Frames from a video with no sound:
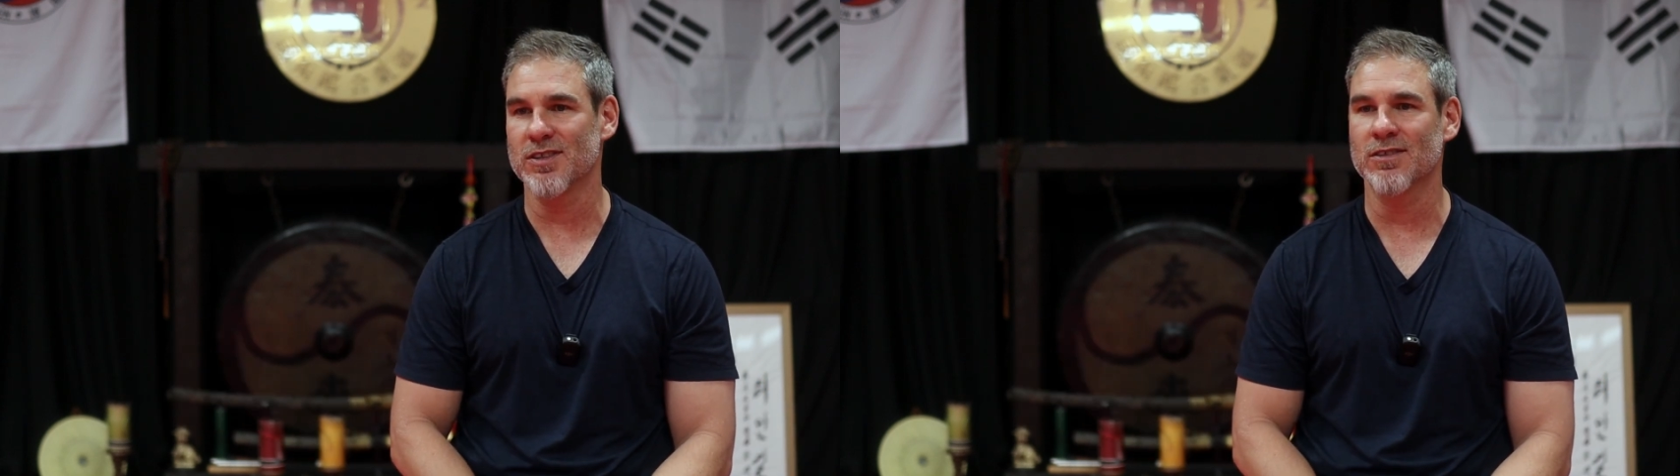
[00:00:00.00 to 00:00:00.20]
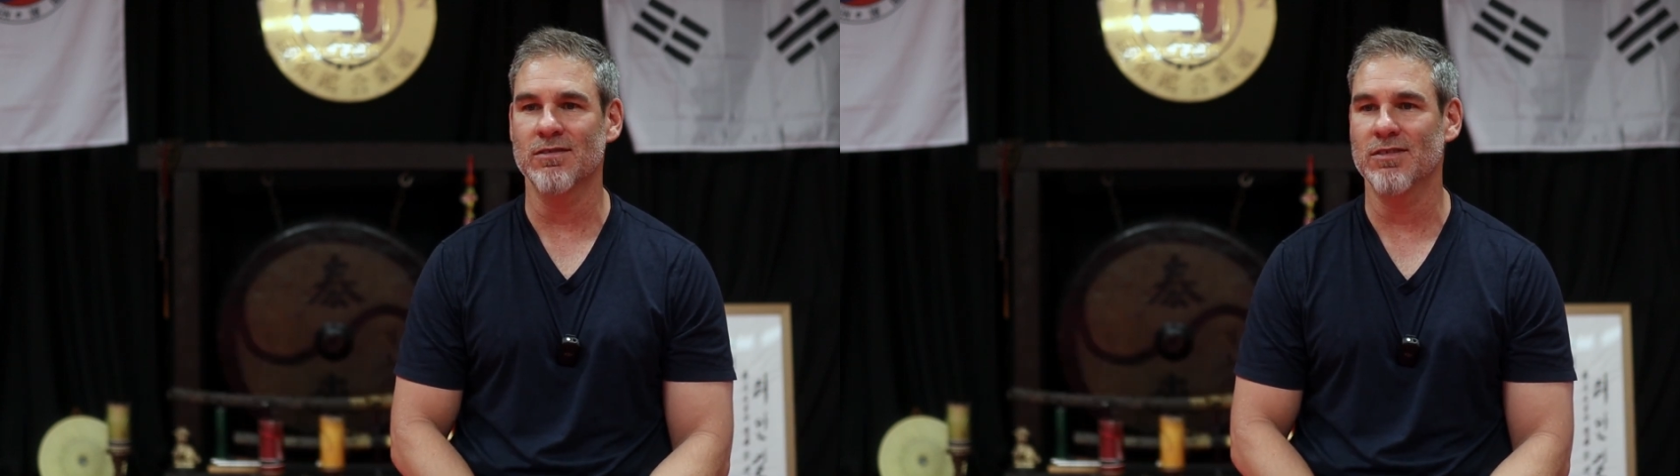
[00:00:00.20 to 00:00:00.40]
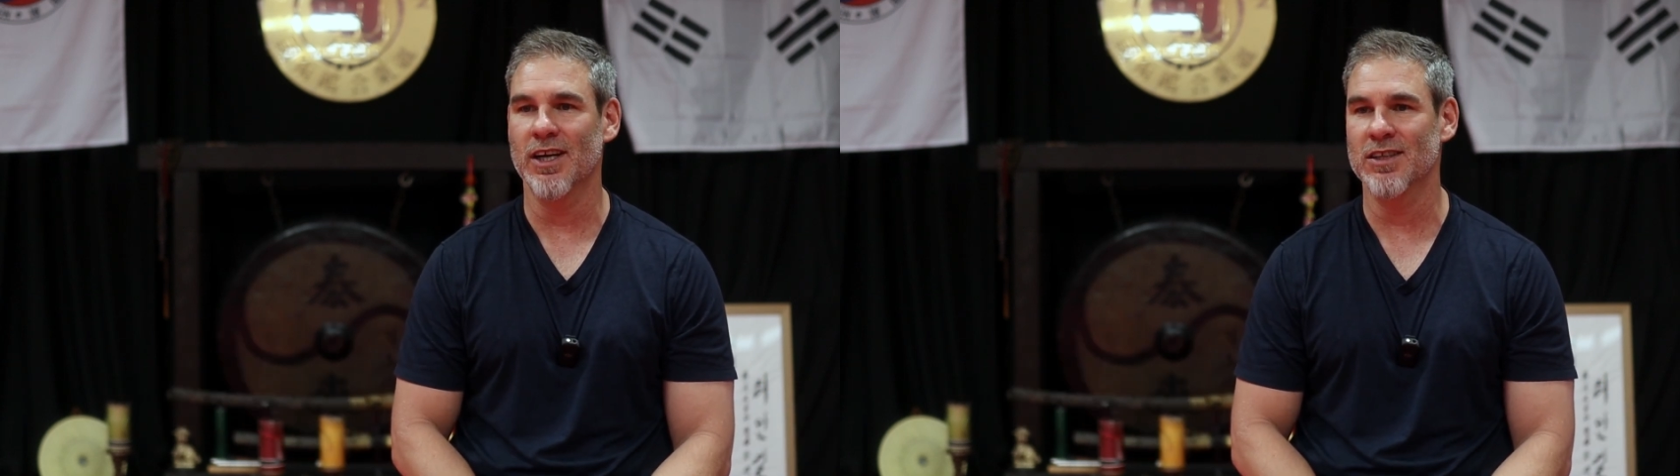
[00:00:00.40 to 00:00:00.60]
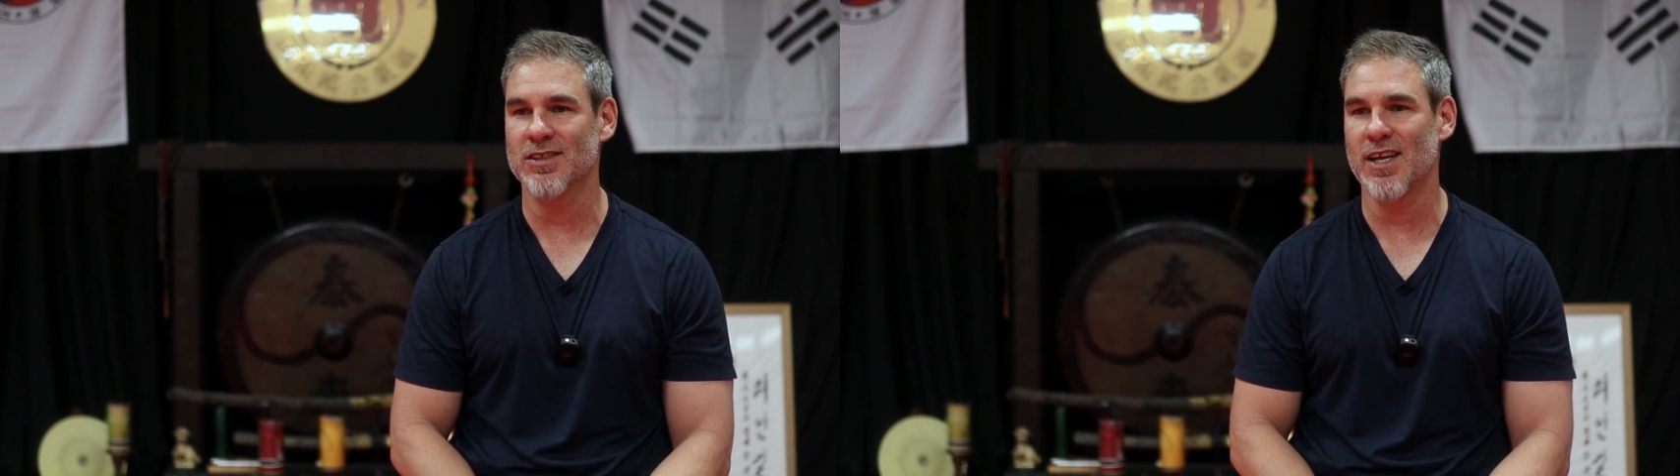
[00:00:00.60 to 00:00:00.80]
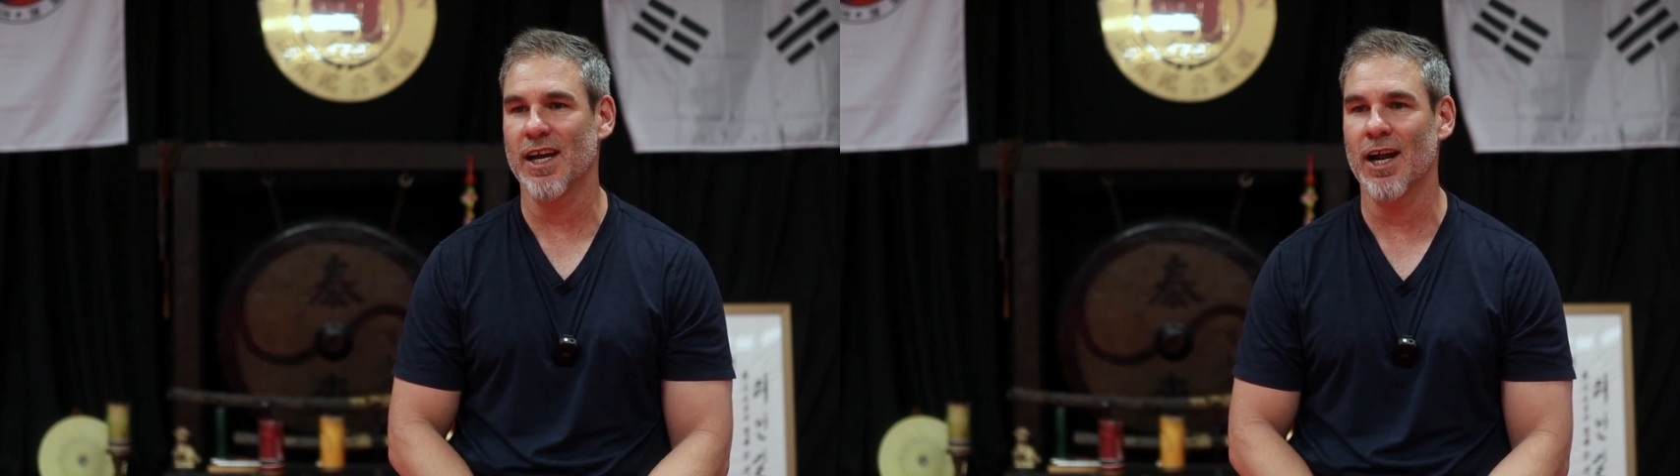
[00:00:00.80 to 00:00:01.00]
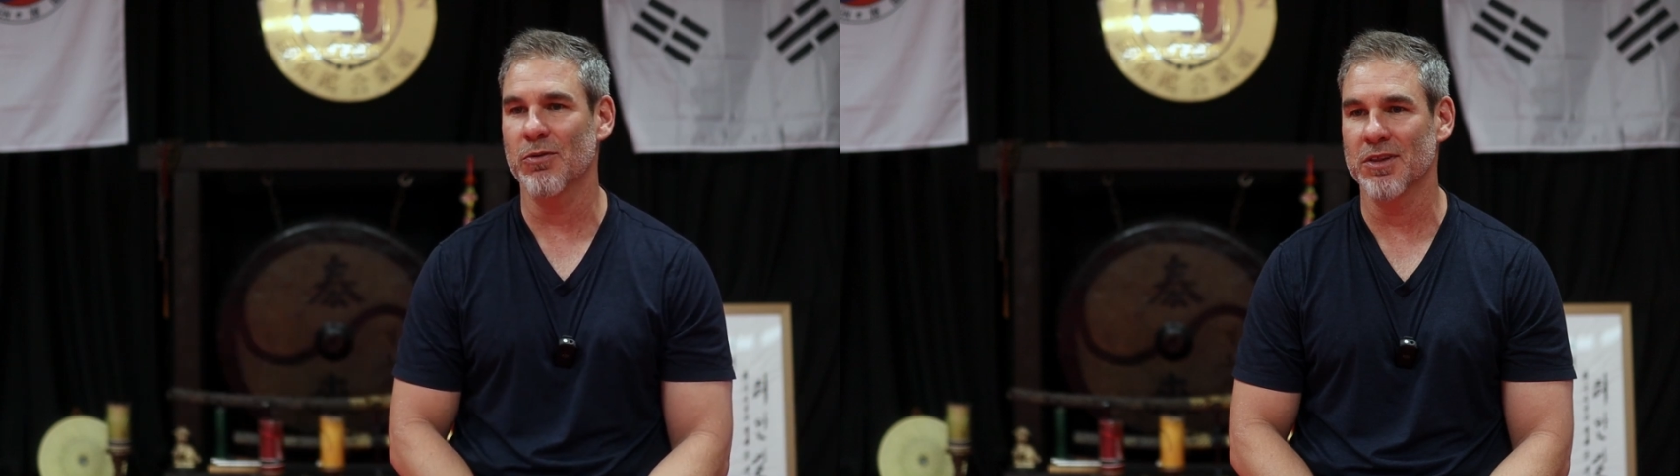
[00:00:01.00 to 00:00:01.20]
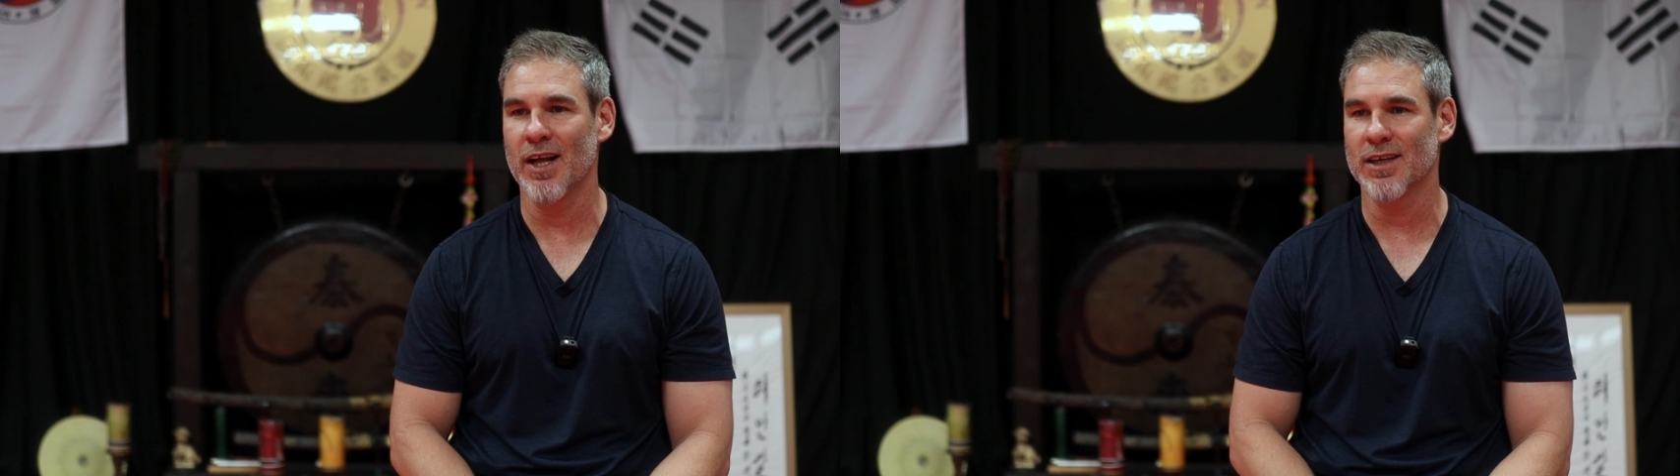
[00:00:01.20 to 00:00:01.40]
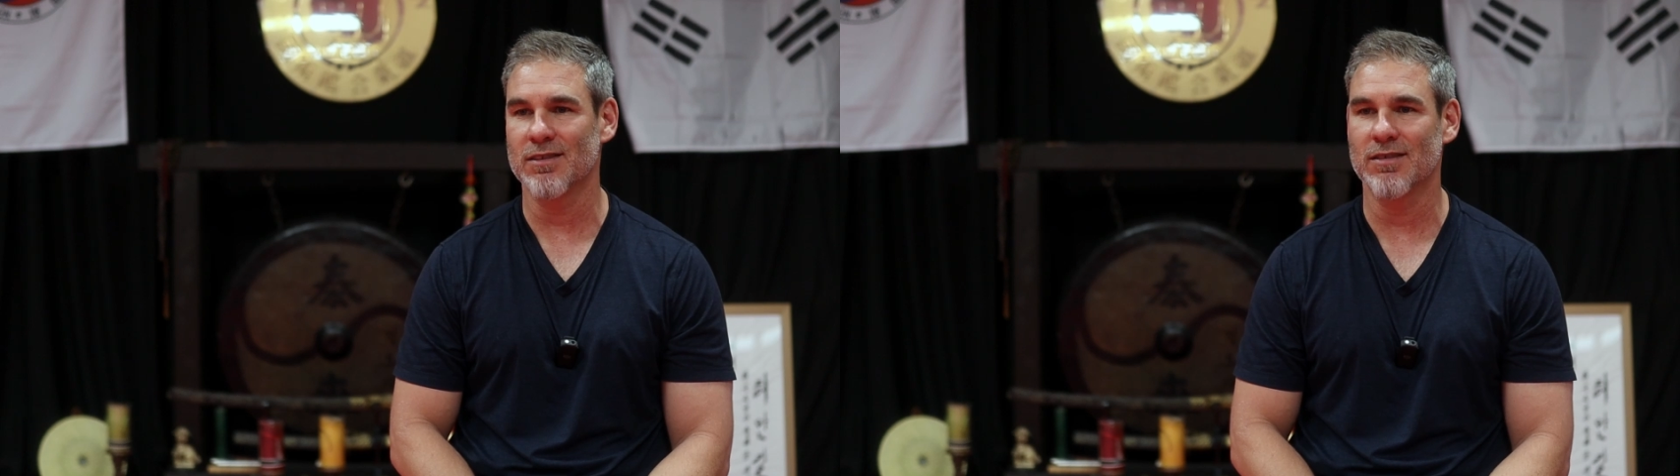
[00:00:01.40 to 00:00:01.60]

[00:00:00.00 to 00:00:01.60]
and just hanging out with like